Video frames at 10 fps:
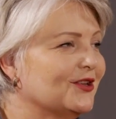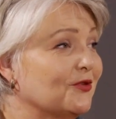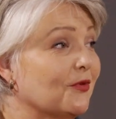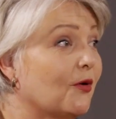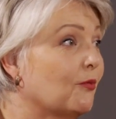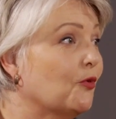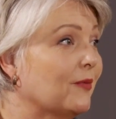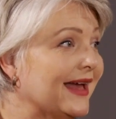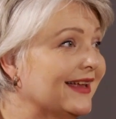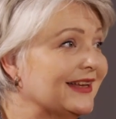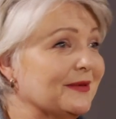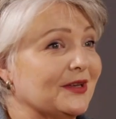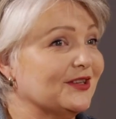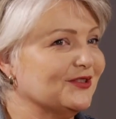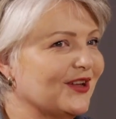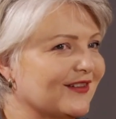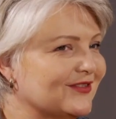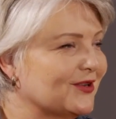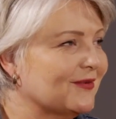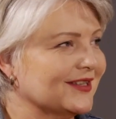You are more manly because you have
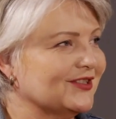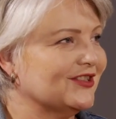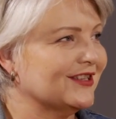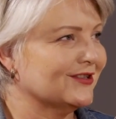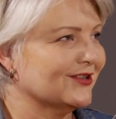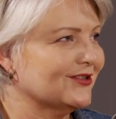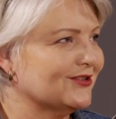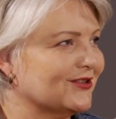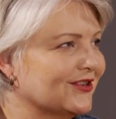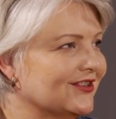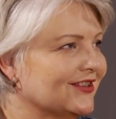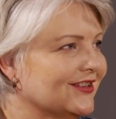so much testosterone,